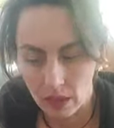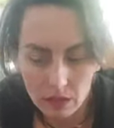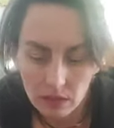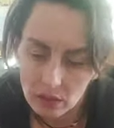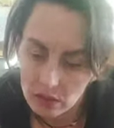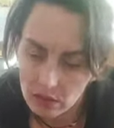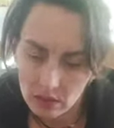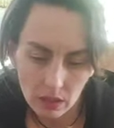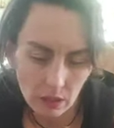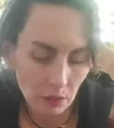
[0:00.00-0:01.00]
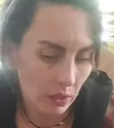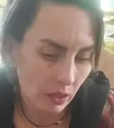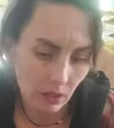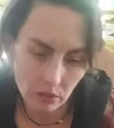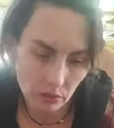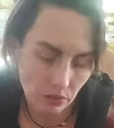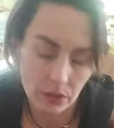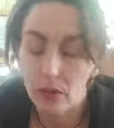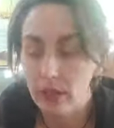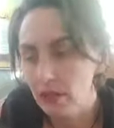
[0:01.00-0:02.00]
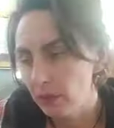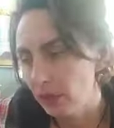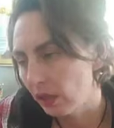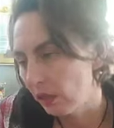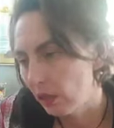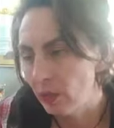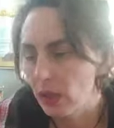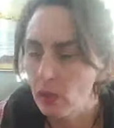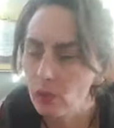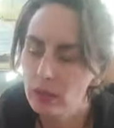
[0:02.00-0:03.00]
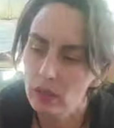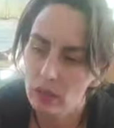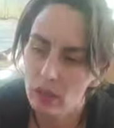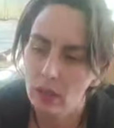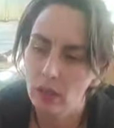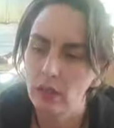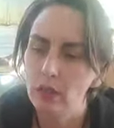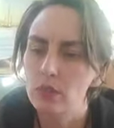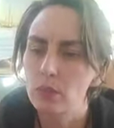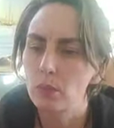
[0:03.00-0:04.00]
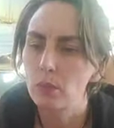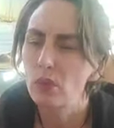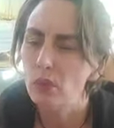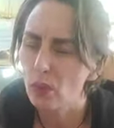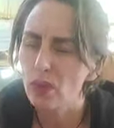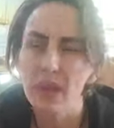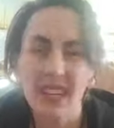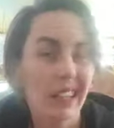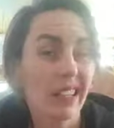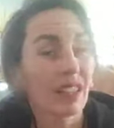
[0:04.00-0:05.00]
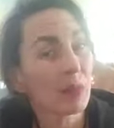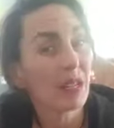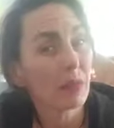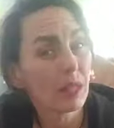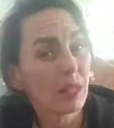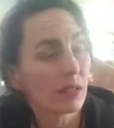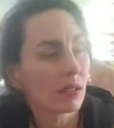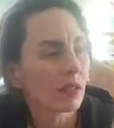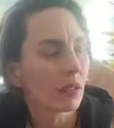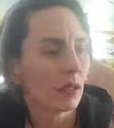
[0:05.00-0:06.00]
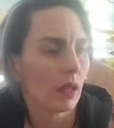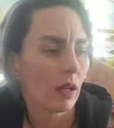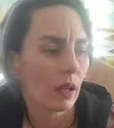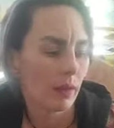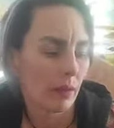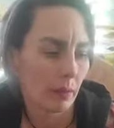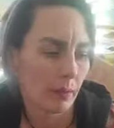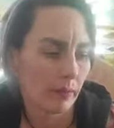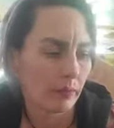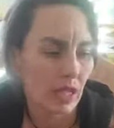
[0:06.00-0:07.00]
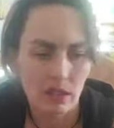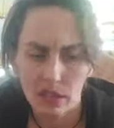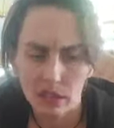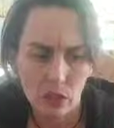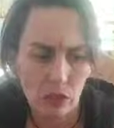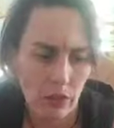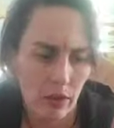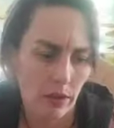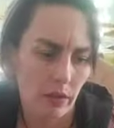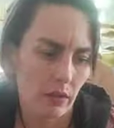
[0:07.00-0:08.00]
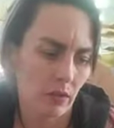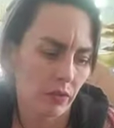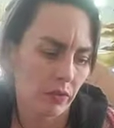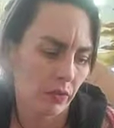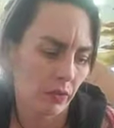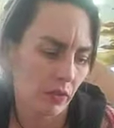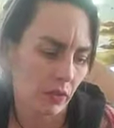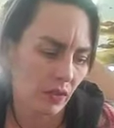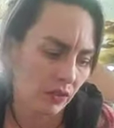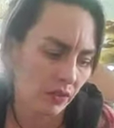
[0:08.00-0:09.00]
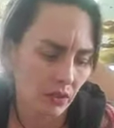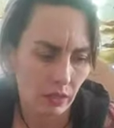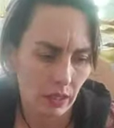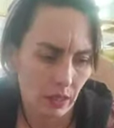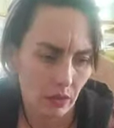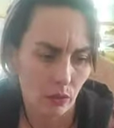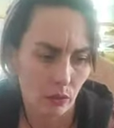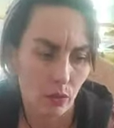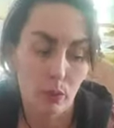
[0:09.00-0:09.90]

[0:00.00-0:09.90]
you can just see what it goes. Try something new. Be open to things before making the commitments. Take a test drive. Feel it out.